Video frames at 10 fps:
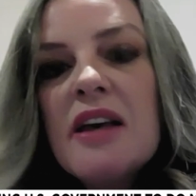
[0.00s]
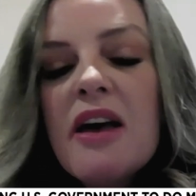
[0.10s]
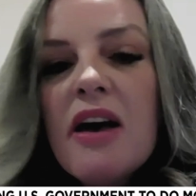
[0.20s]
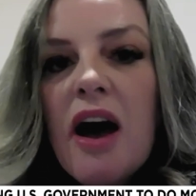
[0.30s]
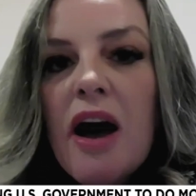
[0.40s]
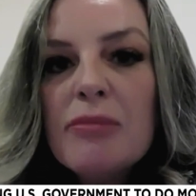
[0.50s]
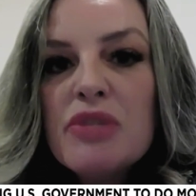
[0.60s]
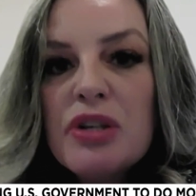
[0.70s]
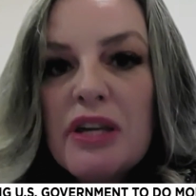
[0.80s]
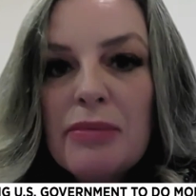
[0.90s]
um,
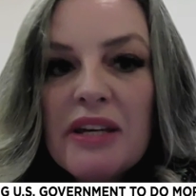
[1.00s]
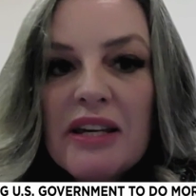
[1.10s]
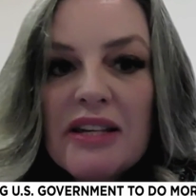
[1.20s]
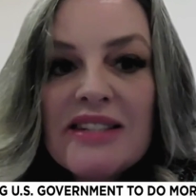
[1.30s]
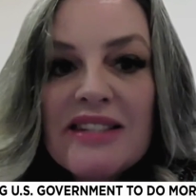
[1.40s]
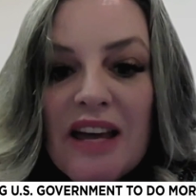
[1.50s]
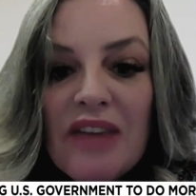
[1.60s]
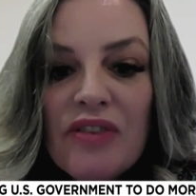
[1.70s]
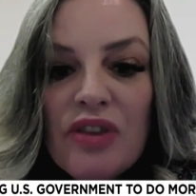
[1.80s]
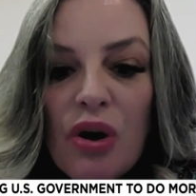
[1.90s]
to keep the kids
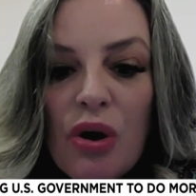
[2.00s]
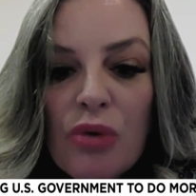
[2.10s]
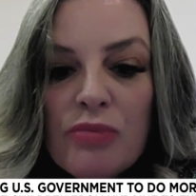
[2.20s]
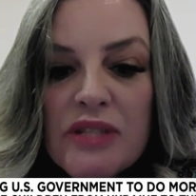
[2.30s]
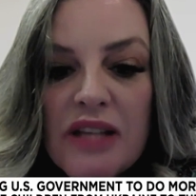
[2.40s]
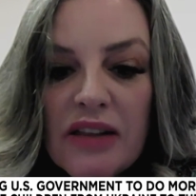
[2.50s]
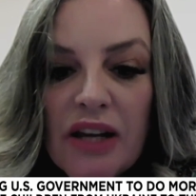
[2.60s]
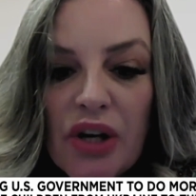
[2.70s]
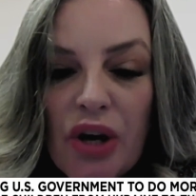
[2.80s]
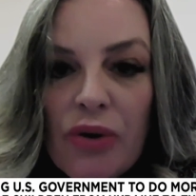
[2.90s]
safe in the homes that they
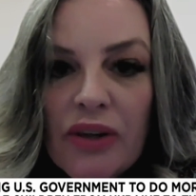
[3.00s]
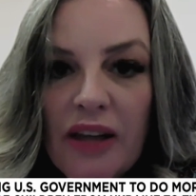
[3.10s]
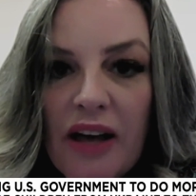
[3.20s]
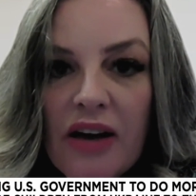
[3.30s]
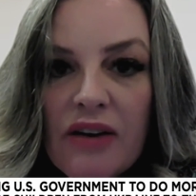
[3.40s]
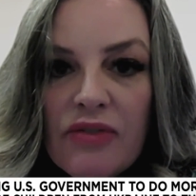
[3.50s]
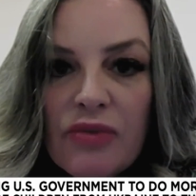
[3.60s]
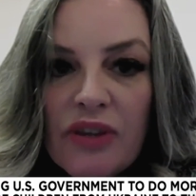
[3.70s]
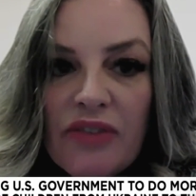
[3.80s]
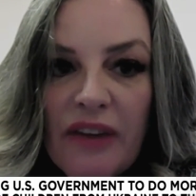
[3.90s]
know and love
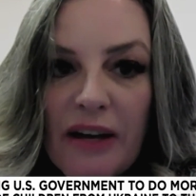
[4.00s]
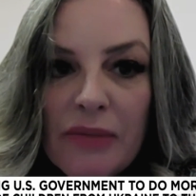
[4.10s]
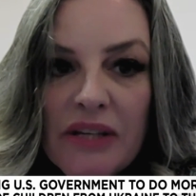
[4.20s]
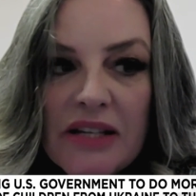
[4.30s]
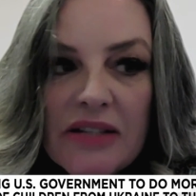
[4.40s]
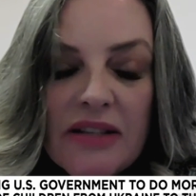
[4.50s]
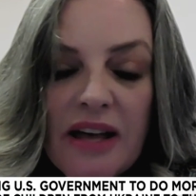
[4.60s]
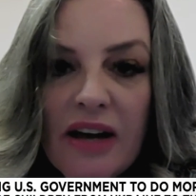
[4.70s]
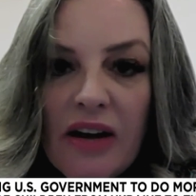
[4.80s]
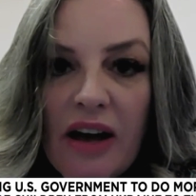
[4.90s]
with the families
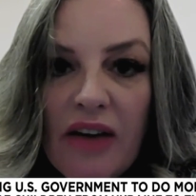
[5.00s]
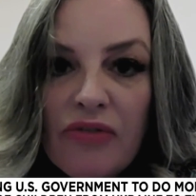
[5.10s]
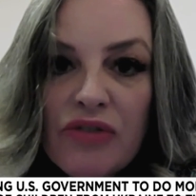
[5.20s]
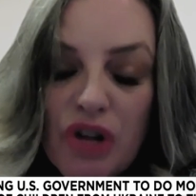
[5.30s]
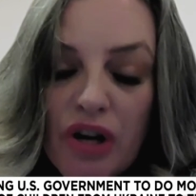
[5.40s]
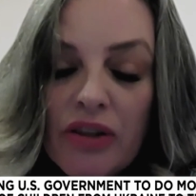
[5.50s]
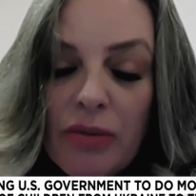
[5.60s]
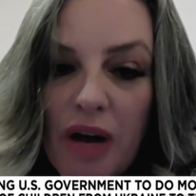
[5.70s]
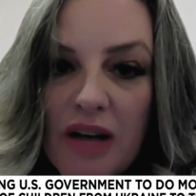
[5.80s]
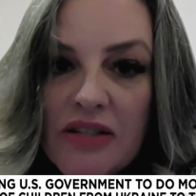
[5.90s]
that have started the
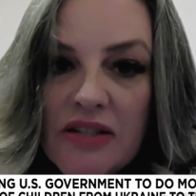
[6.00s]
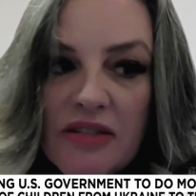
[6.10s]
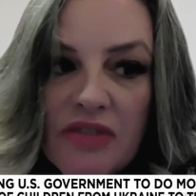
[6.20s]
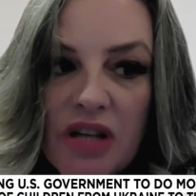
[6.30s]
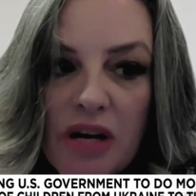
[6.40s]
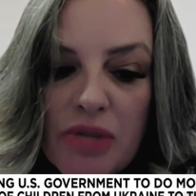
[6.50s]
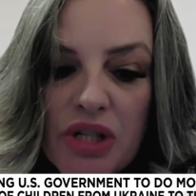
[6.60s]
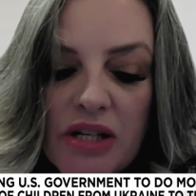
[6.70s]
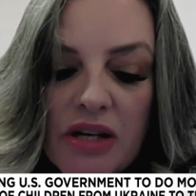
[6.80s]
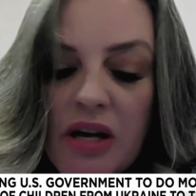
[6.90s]
process of
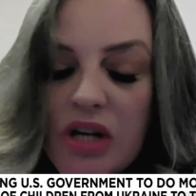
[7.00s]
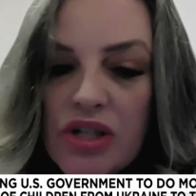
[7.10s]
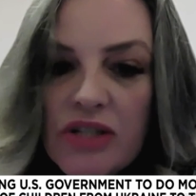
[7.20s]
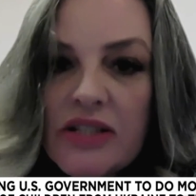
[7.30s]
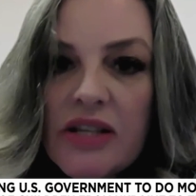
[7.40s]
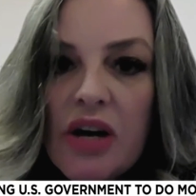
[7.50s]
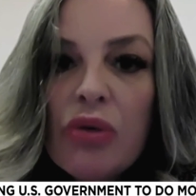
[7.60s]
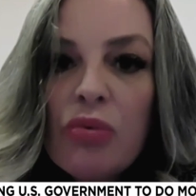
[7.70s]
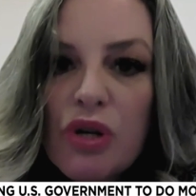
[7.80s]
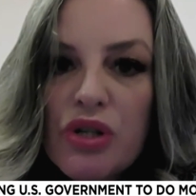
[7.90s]
adoption just until the
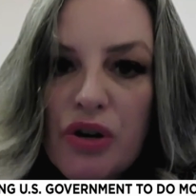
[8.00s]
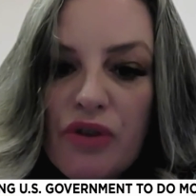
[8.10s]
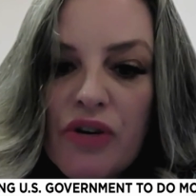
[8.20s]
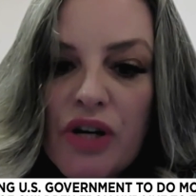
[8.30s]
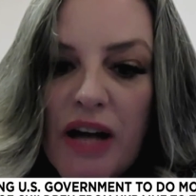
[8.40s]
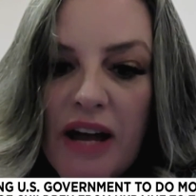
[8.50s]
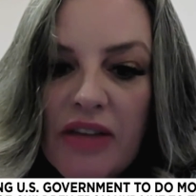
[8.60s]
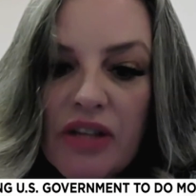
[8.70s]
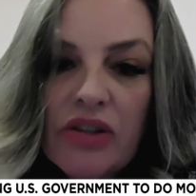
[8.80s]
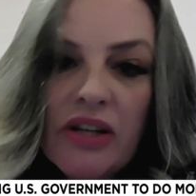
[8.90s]
war's over and
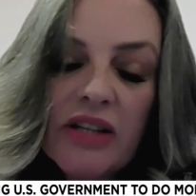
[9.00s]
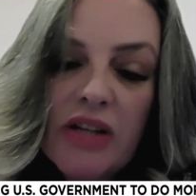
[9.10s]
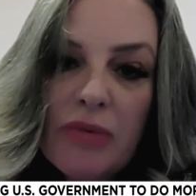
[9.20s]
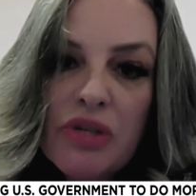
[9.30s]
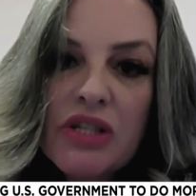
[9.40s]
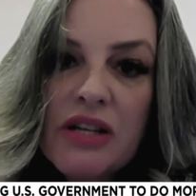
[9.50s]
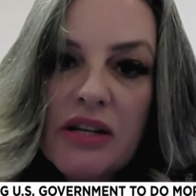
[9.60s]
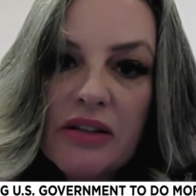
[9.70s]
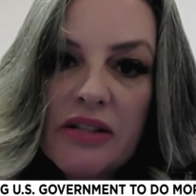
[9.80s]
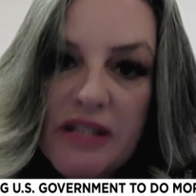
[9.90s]
then the adoptions can
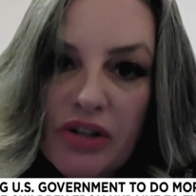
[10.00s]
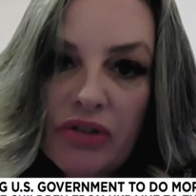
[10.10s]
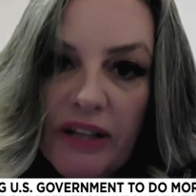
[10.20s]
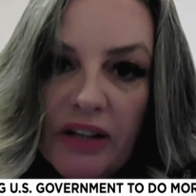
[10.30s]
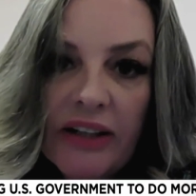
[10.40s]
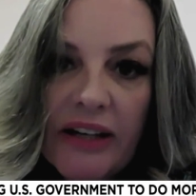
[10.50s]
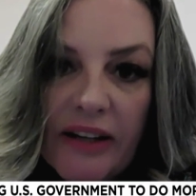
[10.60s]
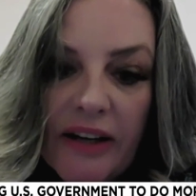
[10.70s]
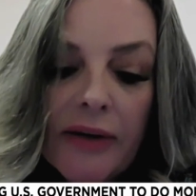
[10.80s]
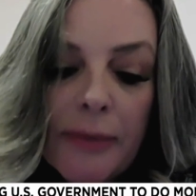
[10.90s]
continue legally again.